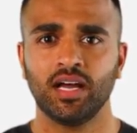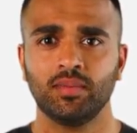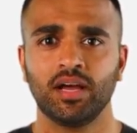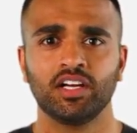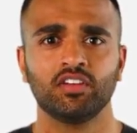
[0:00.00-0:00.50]

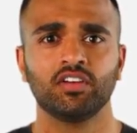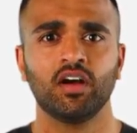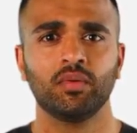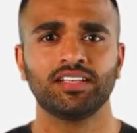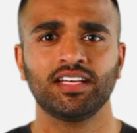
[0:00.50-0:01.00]
Make sure to
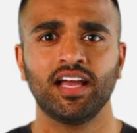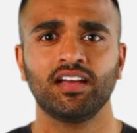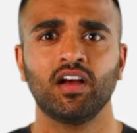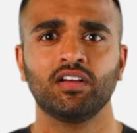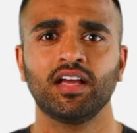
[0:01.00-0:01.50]
always tighten
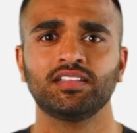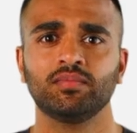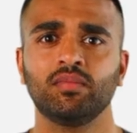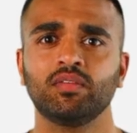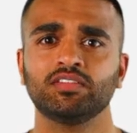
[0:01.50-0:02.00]
all nuts and
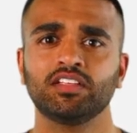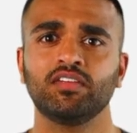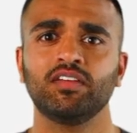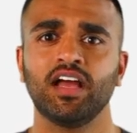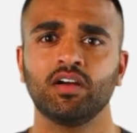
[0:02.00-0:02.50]
bolts to the
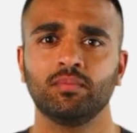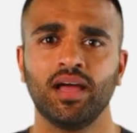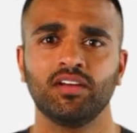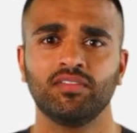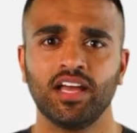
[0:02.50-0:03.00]
vehicle
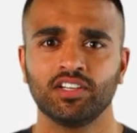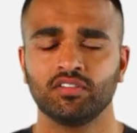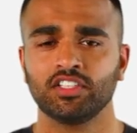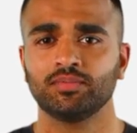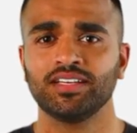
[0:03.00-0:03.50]

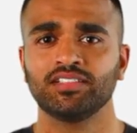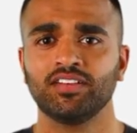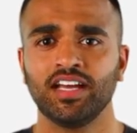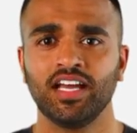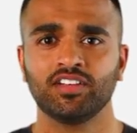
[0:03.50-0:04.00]
manufacturer's
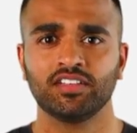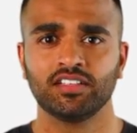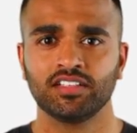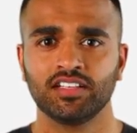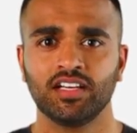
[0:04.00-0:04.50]

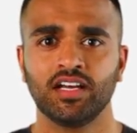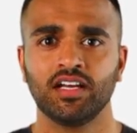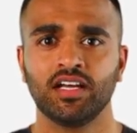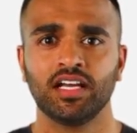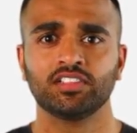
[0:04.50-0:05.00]
specifications.
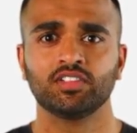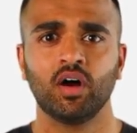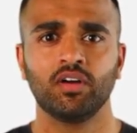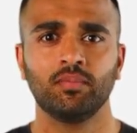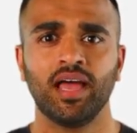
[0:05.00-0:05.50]
Install
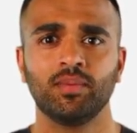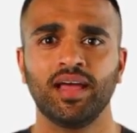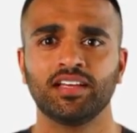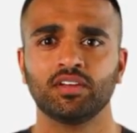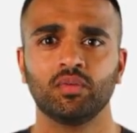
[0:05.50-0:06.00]
the
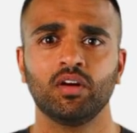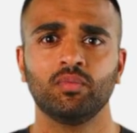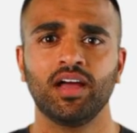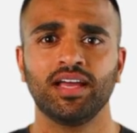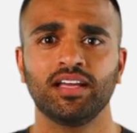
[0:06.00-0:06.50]
bypass coil
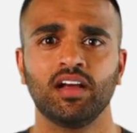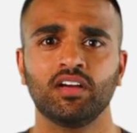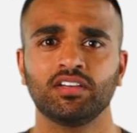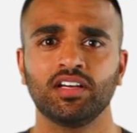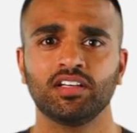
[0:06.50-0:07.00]
bracket
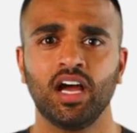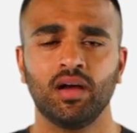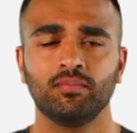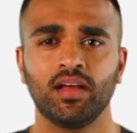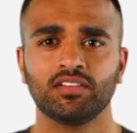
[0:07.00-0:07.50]
onto the top
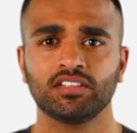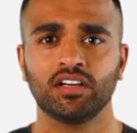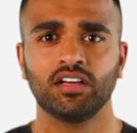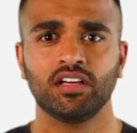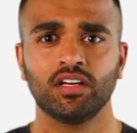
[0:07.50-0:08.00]
mount
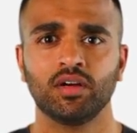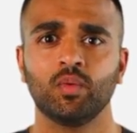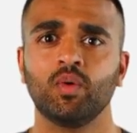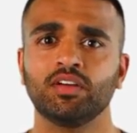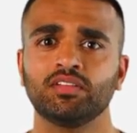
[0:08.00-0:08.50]
stud
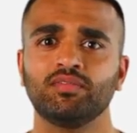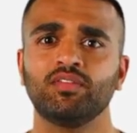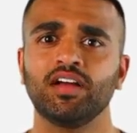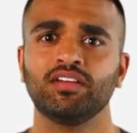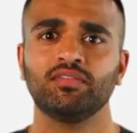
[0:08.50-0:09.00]
towards the
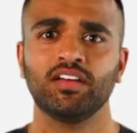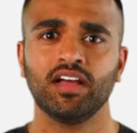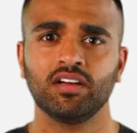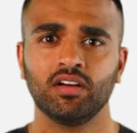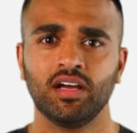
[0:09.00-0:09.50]
front of the
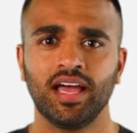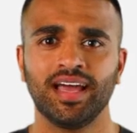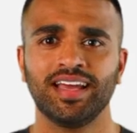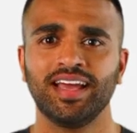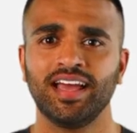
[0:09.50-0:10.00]
vehicle and
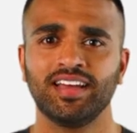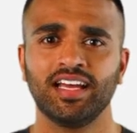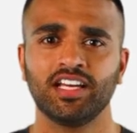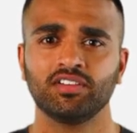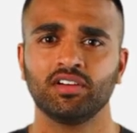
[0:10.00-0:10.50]
connect the
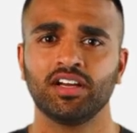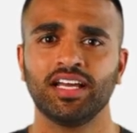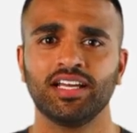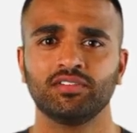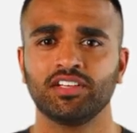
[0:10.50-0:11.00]
electrical
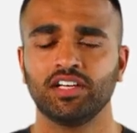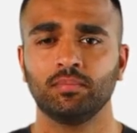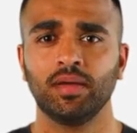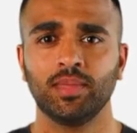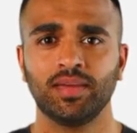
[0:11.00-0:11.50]
connector to the
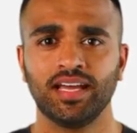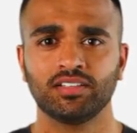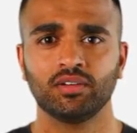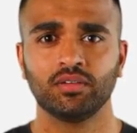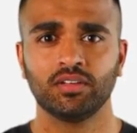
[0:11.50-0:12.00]
bypass
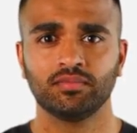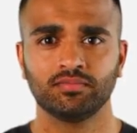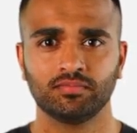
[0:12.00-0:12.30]
coil.